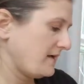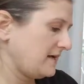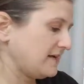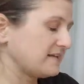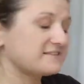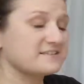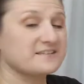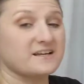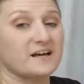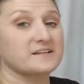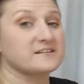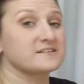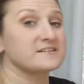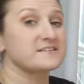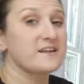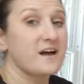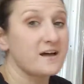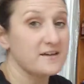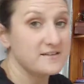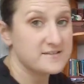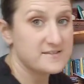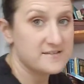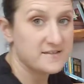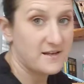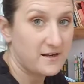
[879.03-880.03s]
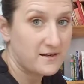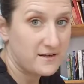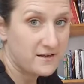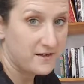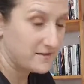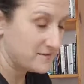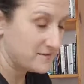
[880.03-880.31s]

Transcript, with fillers: It's got dust on